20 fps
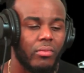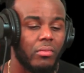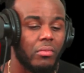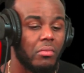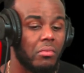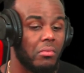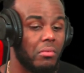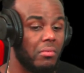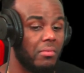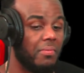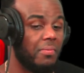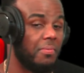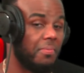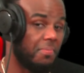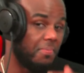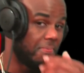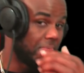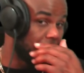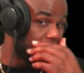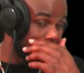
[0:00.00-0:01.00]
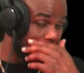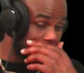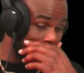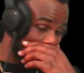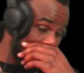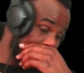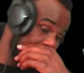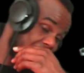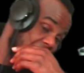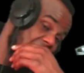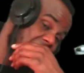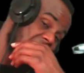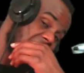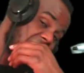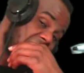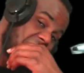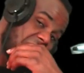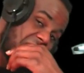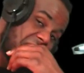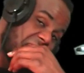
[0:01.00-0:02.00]

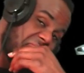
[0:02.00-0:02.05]
(silence)